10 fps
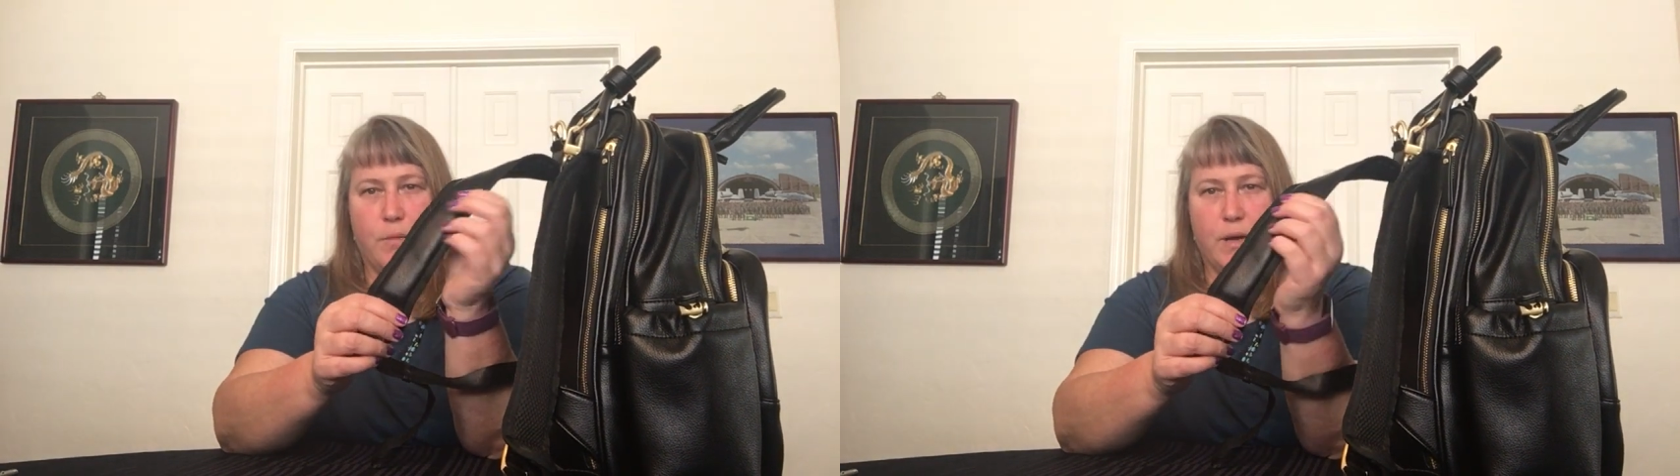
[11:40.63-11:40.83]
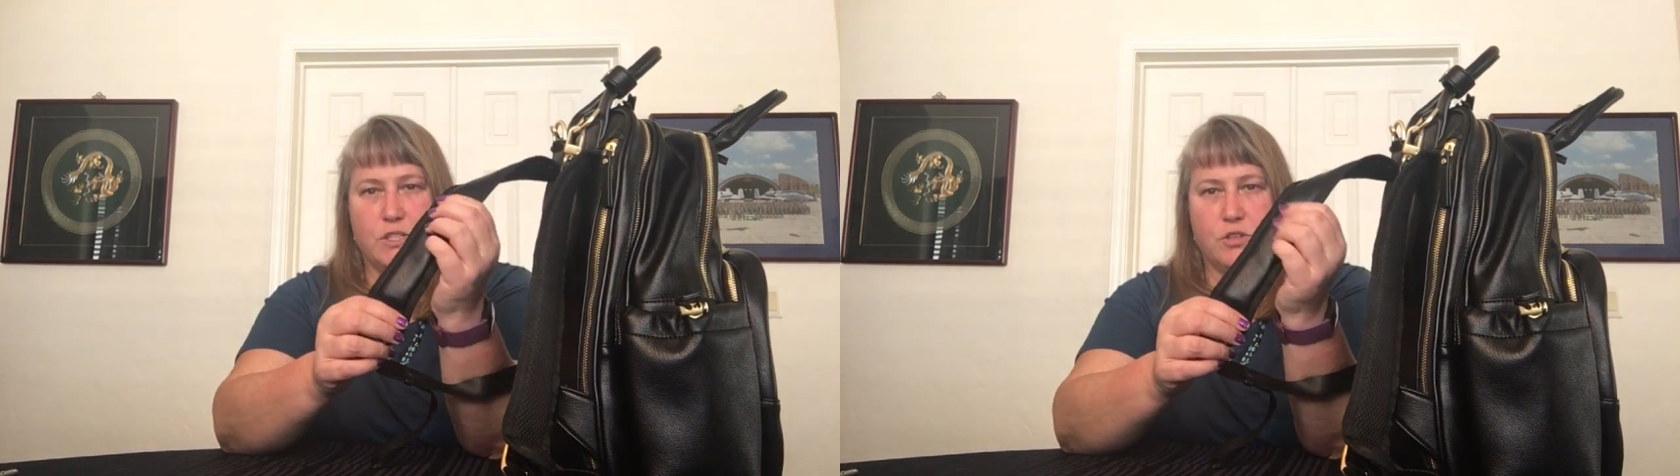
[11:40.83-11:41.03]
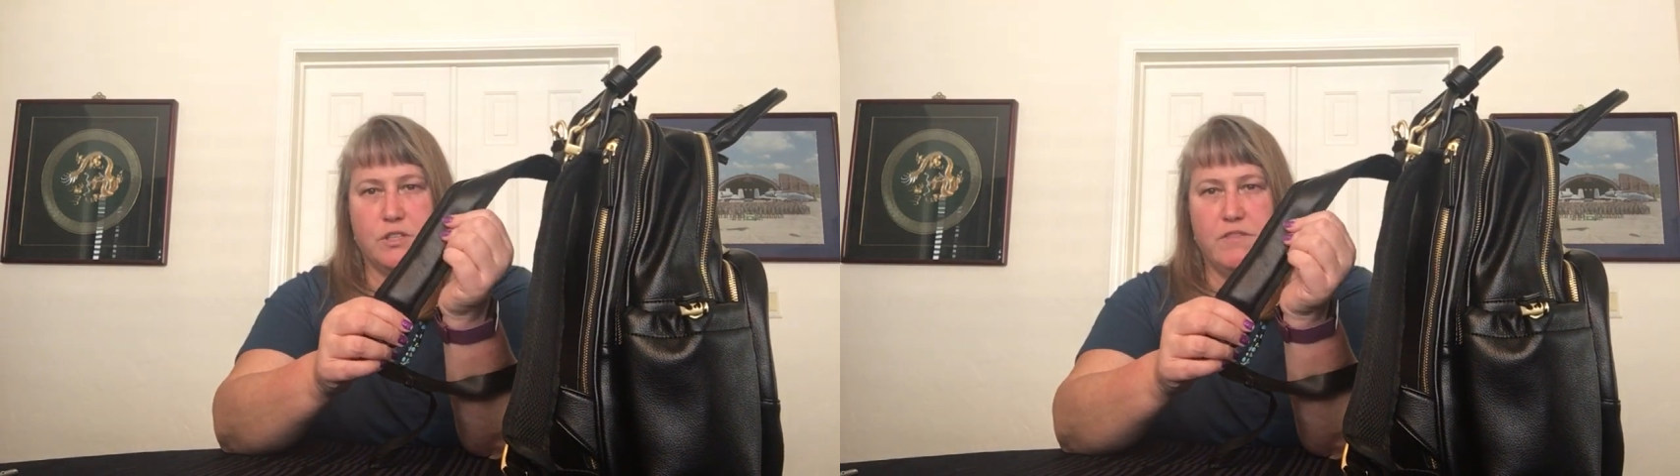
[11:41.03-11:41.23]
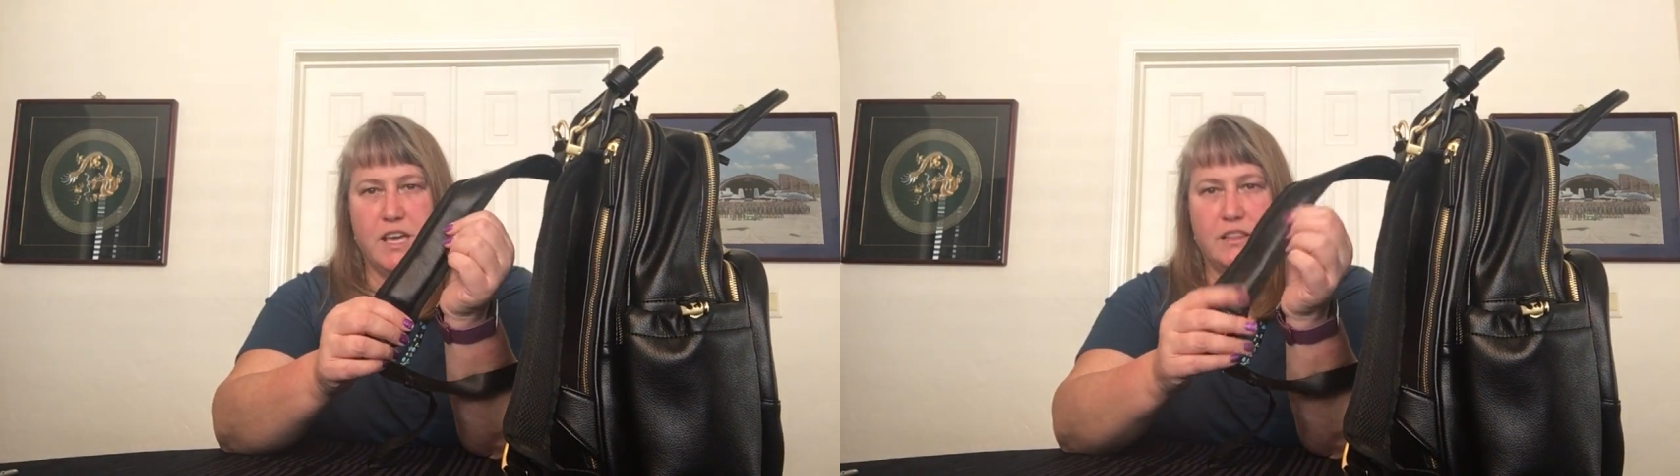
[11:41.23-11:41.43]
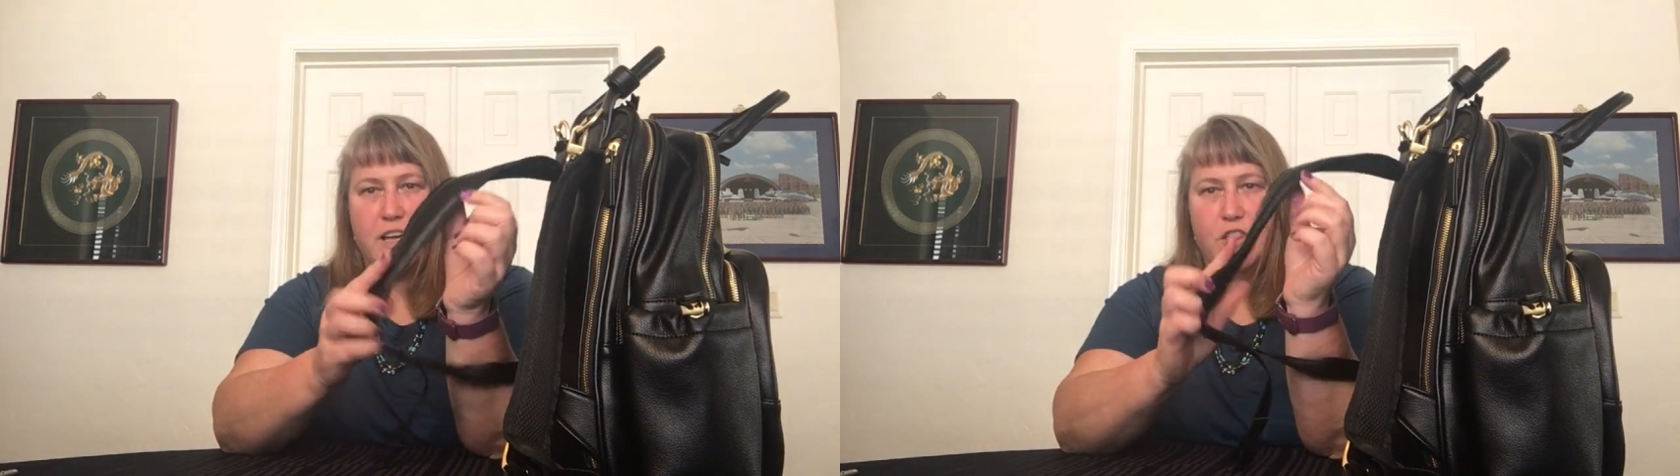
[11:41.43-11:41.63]
but so it's the
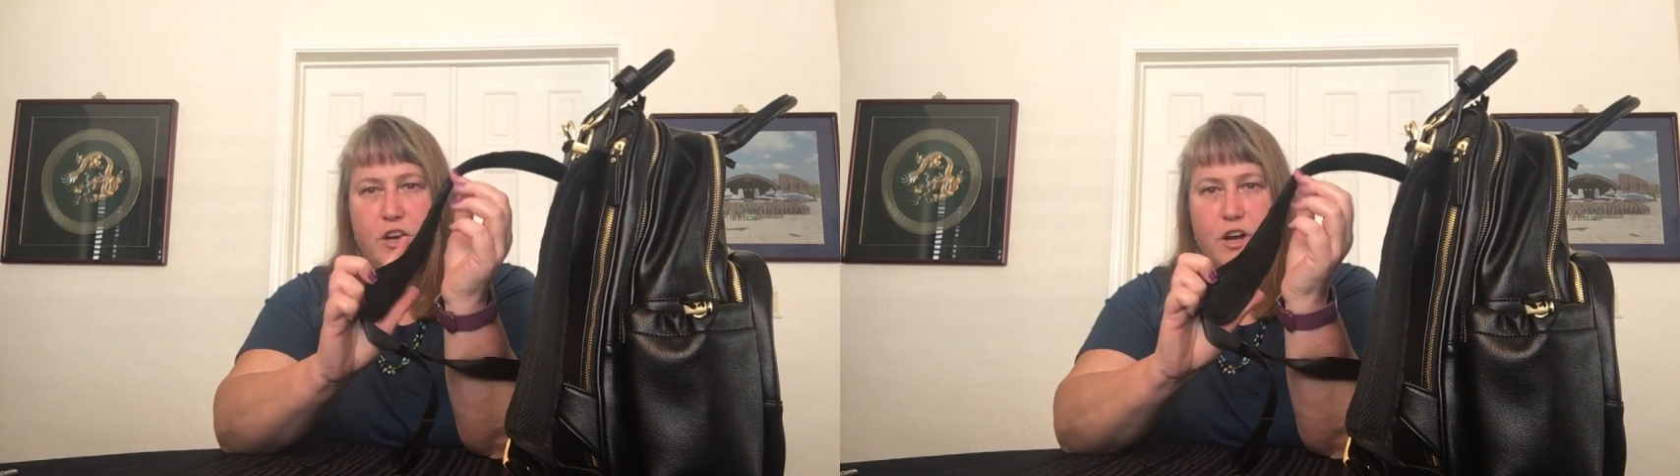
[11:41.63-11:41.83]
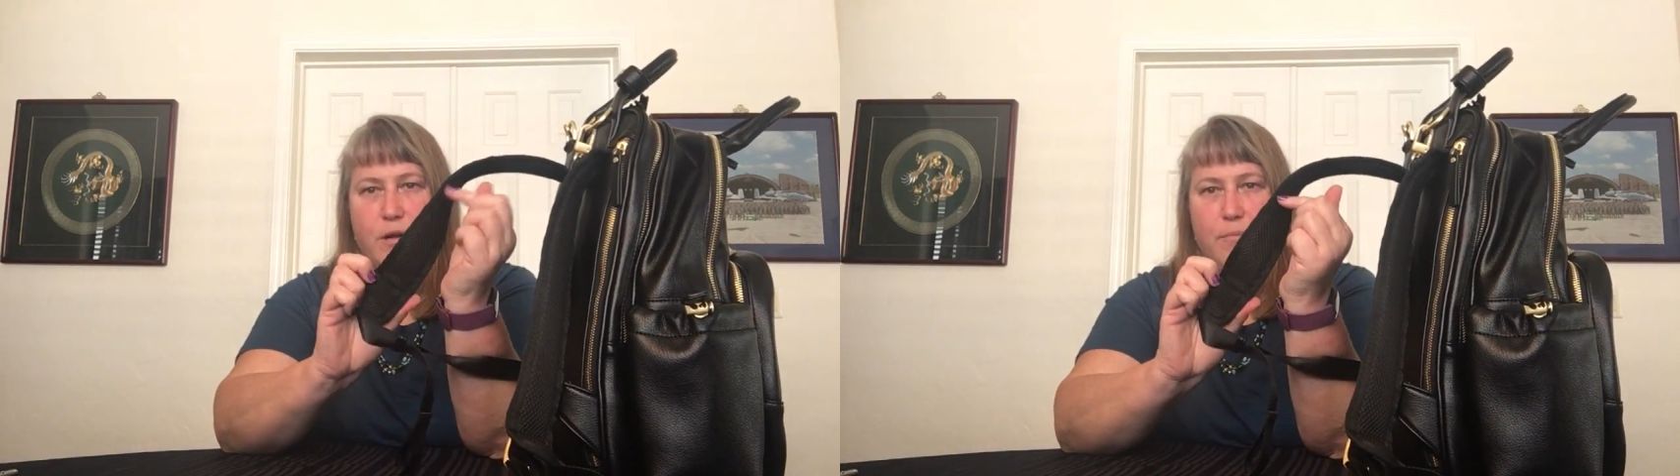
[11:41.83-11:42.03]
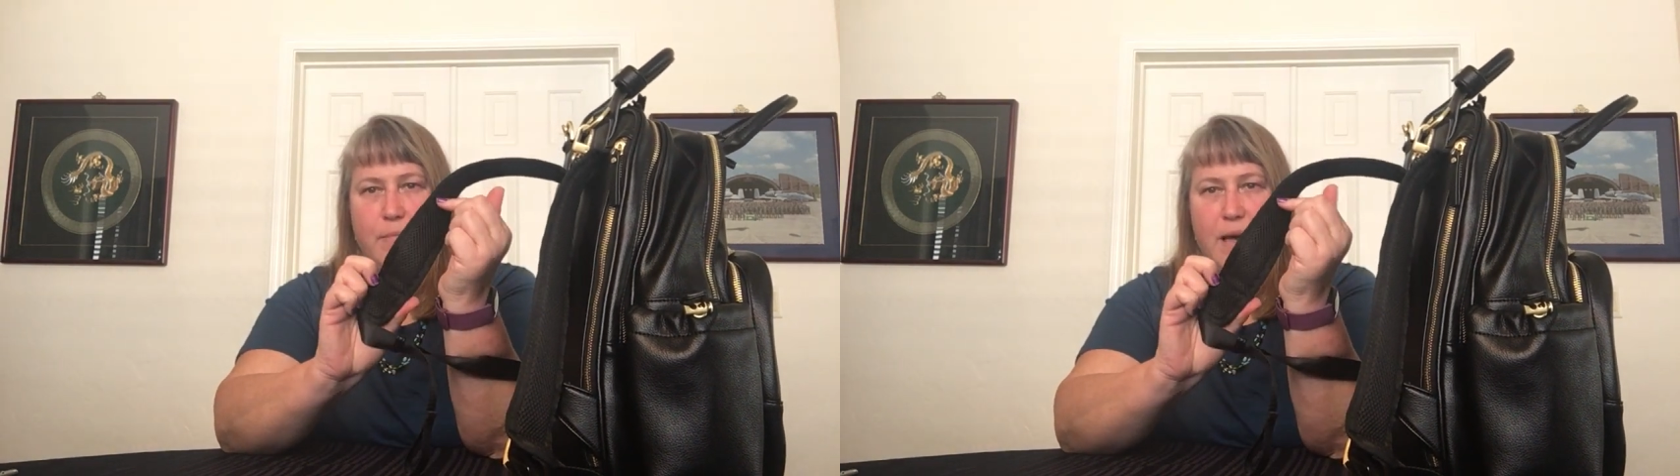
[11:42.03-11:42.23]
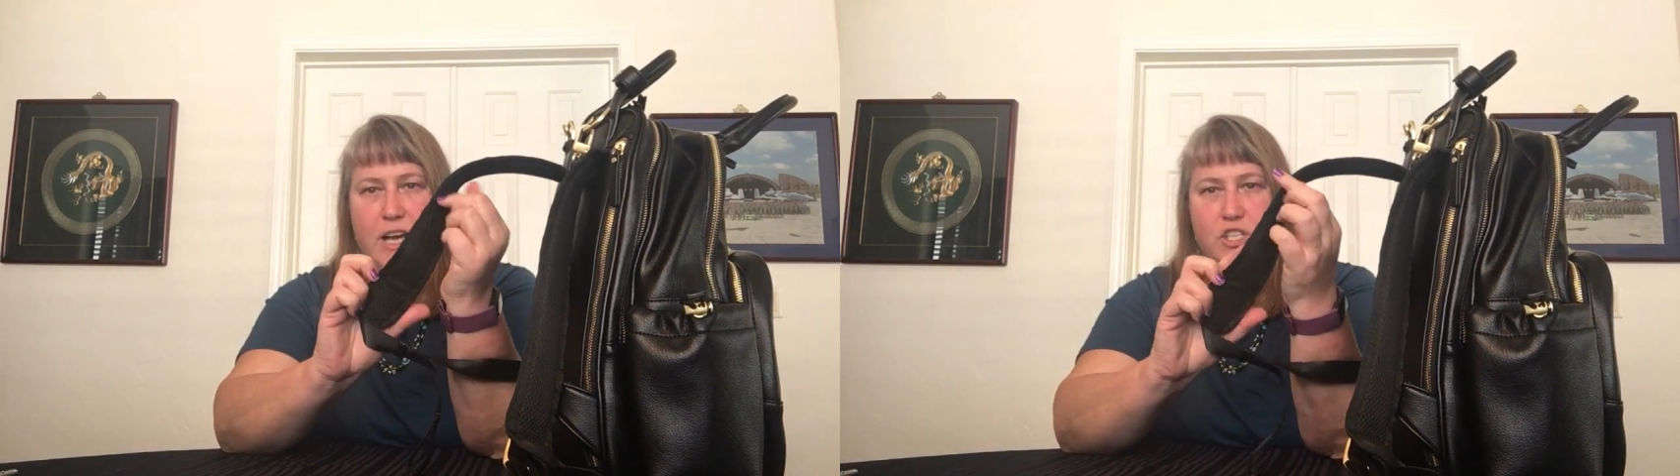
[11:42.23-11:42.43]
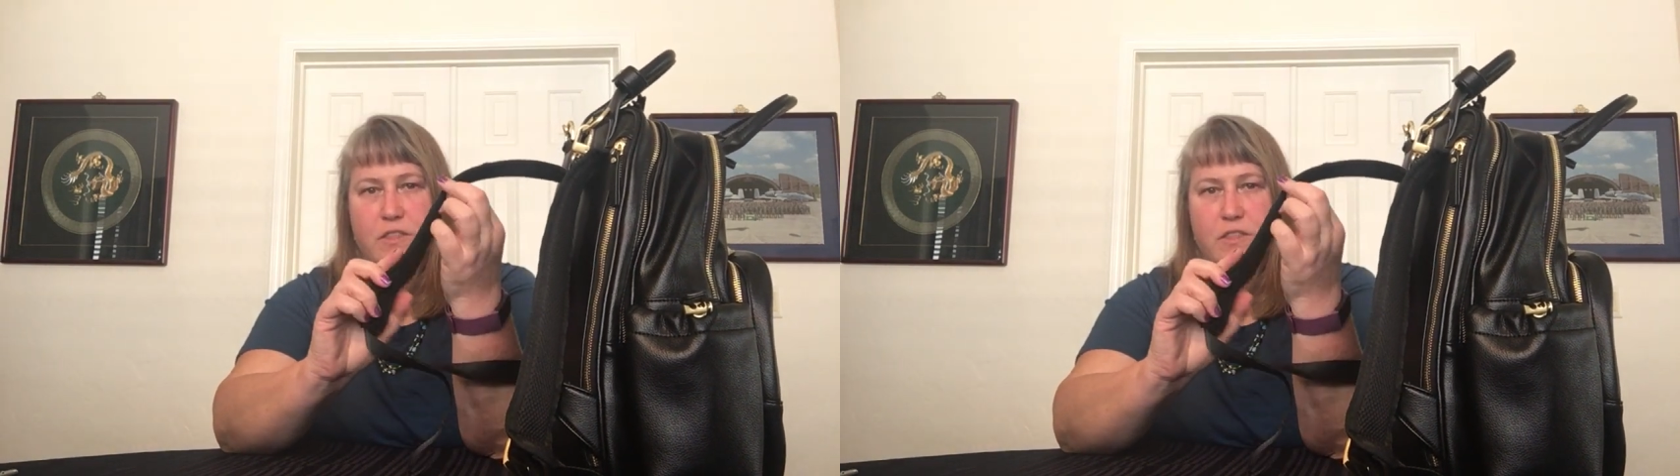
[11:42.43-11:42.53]
vegan leather mesh